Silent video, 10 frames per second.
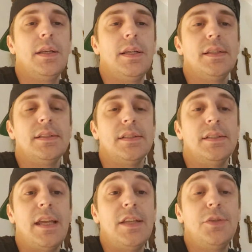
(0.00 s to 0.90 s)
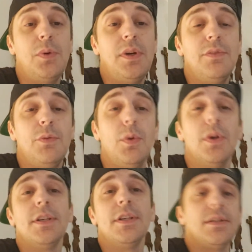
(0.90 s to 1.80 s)
It is day 20 of
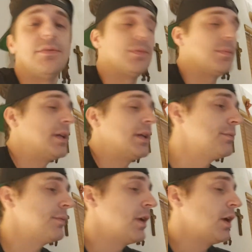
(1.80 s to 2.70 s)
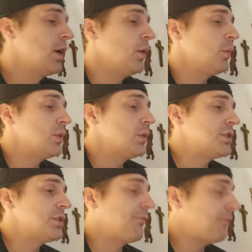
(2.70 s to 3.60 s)
quarantine for me, which
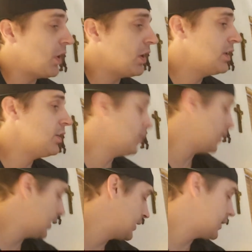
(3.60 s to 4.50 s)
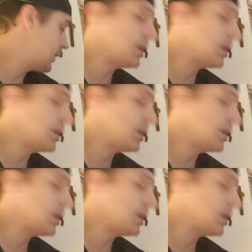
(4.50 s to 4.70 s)
is fucking crazy to